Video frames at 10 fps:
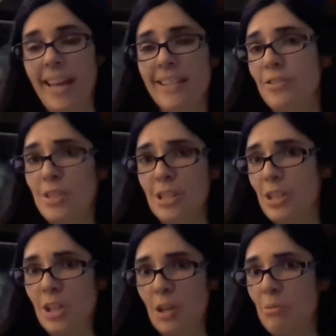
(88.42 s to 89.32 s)
it's just
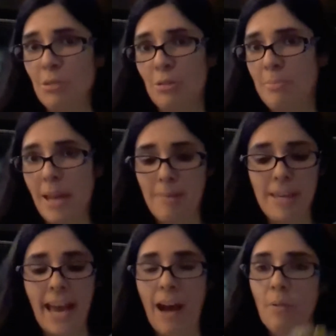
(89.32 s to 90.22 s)
a cute little
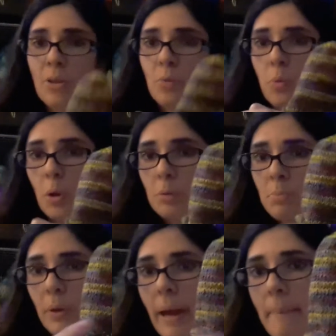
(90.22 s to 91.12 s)
baby hat with a rolled
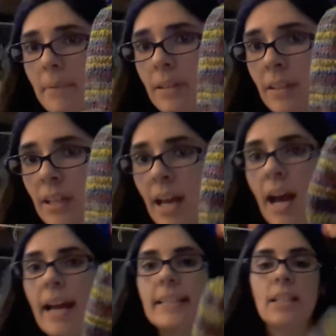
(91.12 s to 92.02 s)
brim.
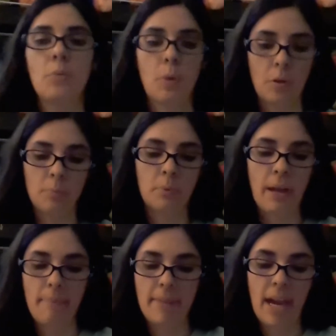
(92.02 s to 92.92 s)
I did the rolled
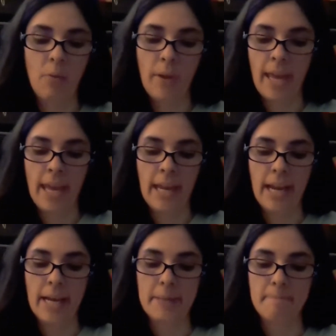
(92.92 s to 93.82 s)
brim that way.
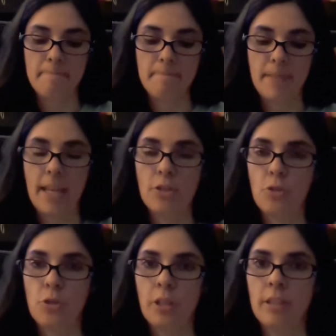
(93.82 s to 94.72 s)

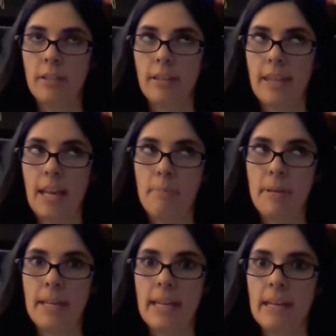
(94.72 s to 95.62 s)
Should they
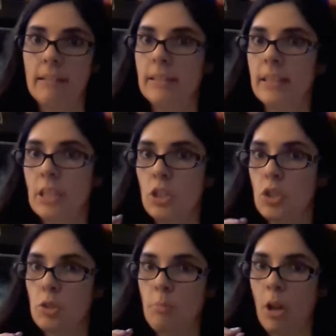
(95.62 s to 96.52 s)
be
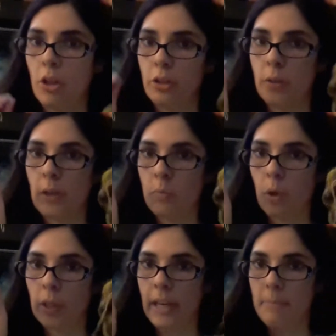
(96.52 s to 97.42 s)
smaller, you can
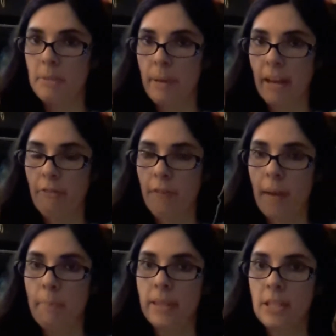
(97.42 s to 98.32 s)
roll it up to make it
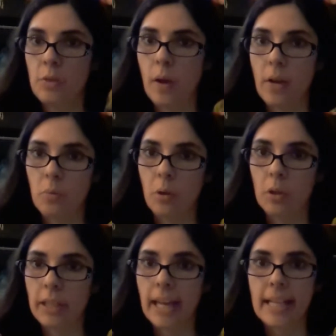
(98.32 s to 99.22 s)
fit, but then you
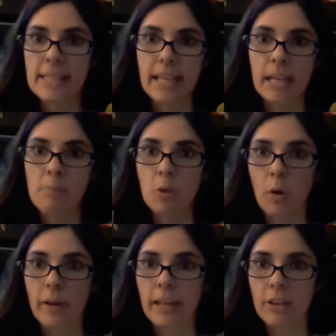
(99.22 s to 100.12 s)
unroll it as they keep
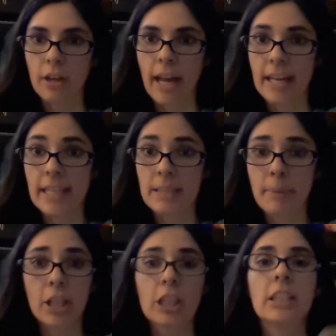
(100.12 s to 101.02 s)
growing and their head gets
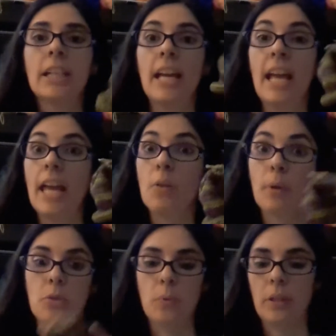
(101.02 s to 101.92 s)
bigger, and it
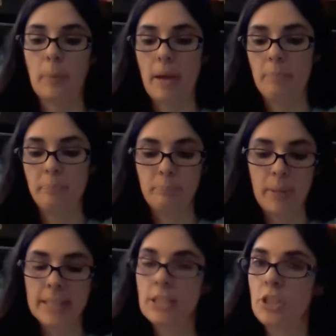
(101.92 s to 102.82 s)
works really well.
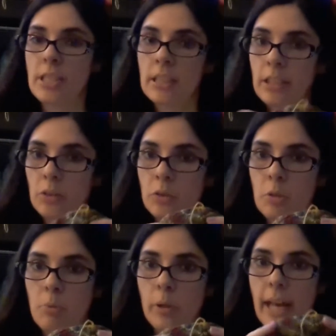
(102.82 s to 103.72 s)
But it's just a little
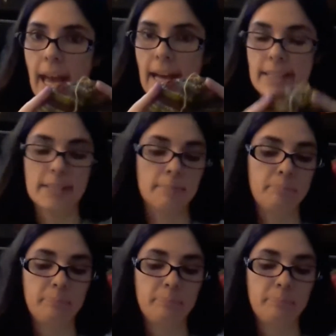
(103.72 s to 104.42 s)
newborn hat.